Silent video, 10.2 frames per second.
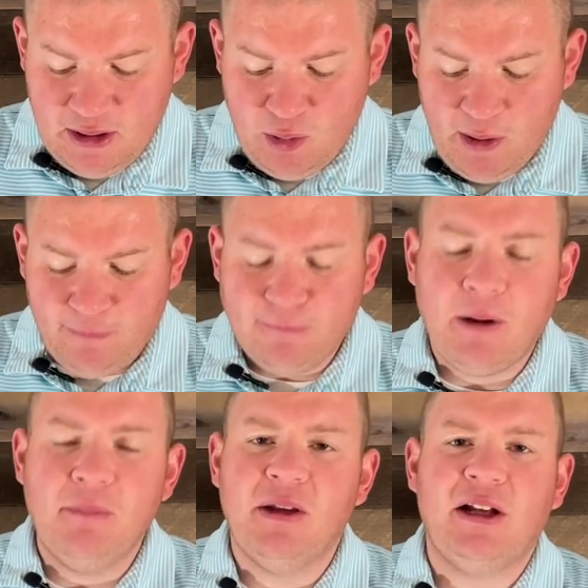where
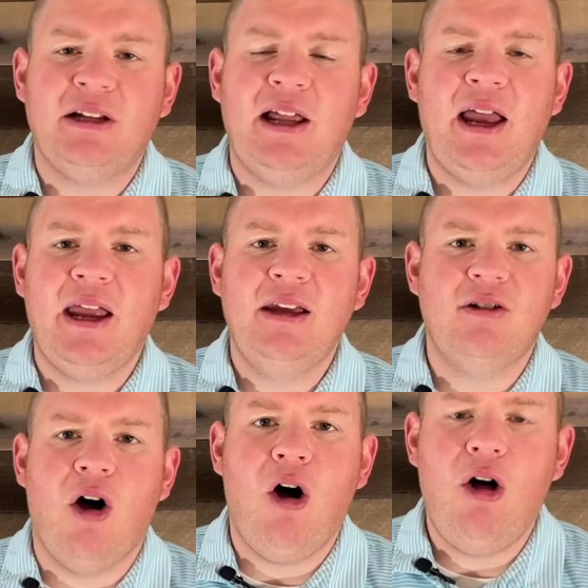from the clay
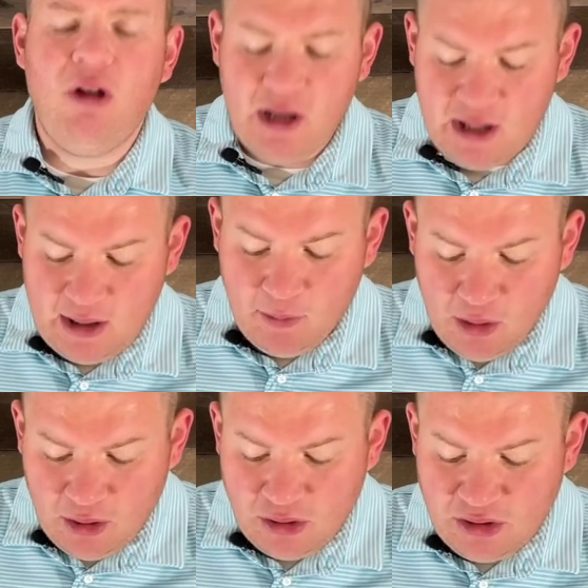all can
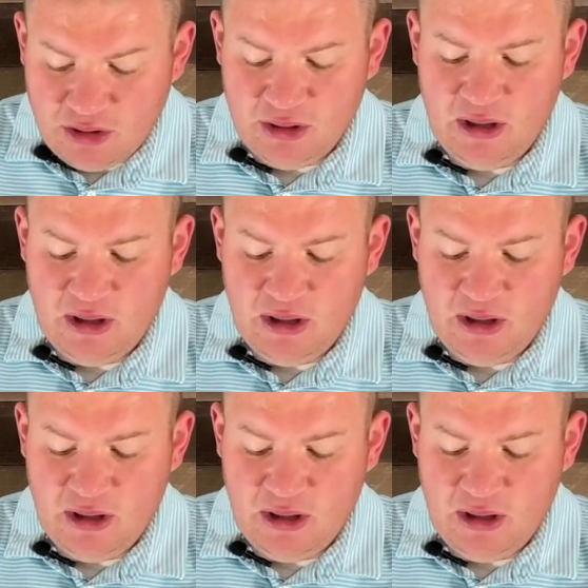emerge